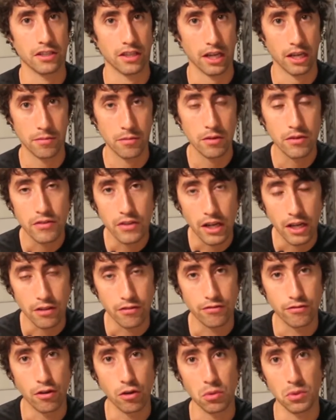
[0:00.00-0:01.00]
kind of move your head
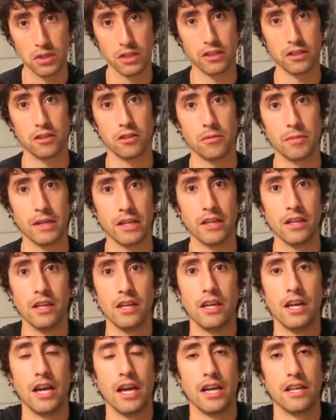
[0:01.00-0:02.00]
forward a little bit
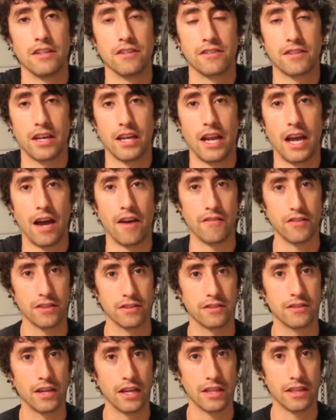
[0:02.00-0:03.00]
and just kind of have
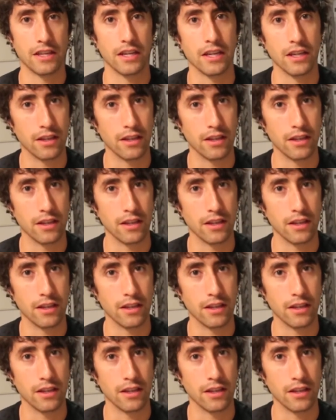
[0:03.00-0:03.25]
this tight thing.